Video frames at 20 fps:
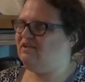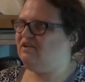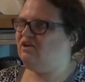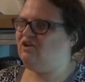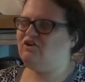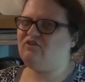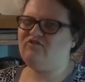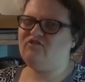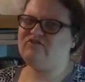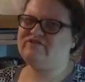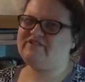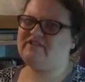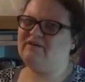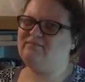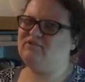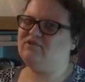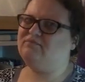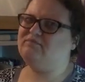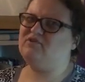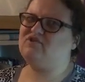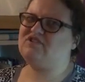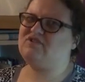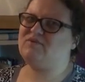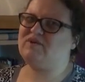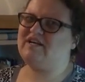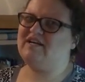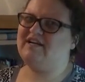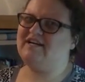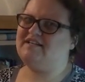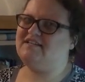her first couple of books were
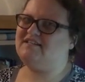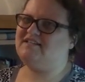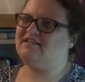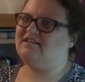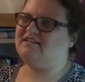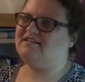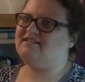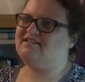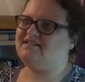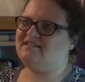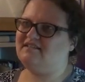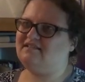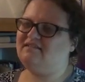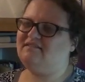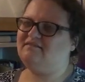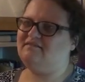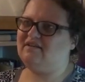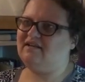kind of duds, uh,